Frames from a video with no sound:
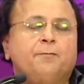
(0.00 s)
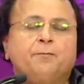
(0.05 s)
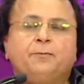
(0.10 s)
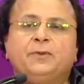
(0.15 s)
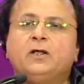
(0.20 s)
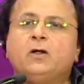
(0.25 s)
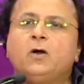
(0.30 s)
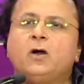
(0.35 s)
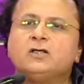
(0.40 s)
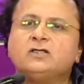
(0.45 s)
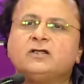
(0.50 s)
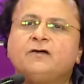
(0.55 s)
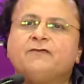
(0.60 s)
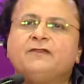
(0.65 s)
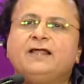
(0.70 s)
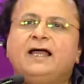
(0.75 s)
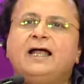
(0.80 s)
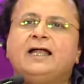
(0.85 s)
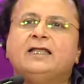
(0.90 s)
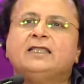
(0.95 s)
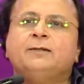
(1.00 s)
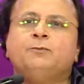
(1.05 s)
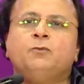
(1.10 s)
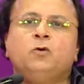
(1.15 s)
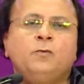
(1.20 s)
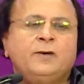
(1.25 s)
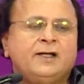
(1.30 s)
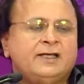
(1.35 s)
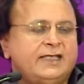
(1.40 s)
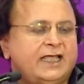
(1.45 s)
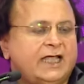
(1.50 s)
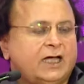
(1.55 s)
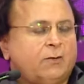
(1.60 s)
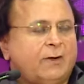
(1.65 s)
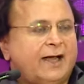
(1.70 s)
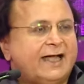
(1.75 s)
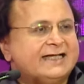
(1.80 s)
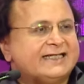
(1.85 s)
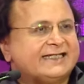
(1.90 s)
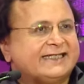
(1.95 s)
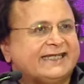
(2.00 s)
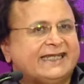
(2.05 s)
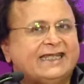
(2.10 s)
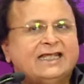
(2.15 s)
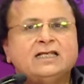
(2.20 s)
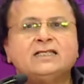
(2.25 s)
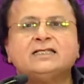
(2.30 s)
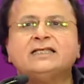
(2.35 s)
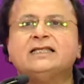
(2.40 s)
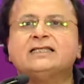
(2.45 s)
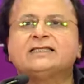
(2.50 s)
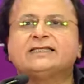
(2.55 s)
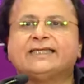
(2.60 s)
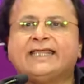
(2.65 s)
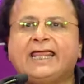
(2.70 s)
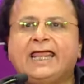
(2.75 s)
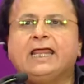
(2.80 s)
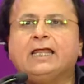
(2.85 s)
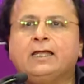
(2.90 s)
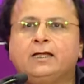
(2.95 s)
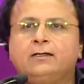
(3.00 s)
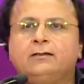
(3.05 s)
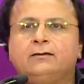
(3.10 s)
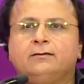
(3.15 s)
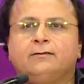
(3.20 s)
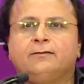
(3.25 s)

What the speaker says: Because of that, the moment they acquired skills and scale,